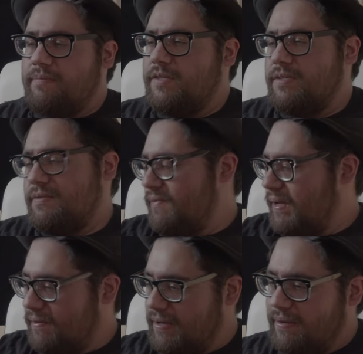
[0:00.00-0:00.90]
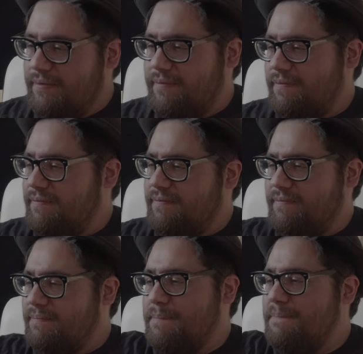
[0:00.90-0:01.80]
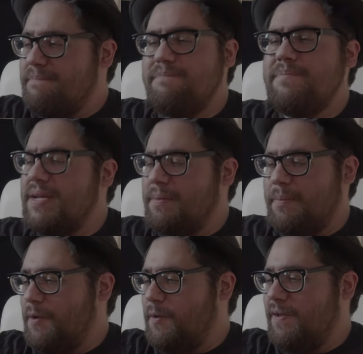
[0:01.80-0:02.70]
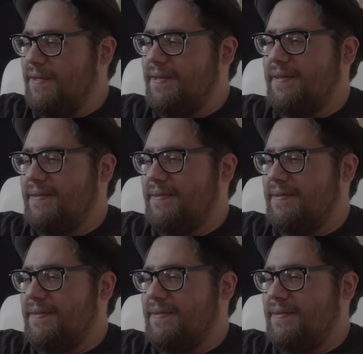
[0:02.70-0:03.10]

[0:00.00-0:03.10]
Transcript: just very minimal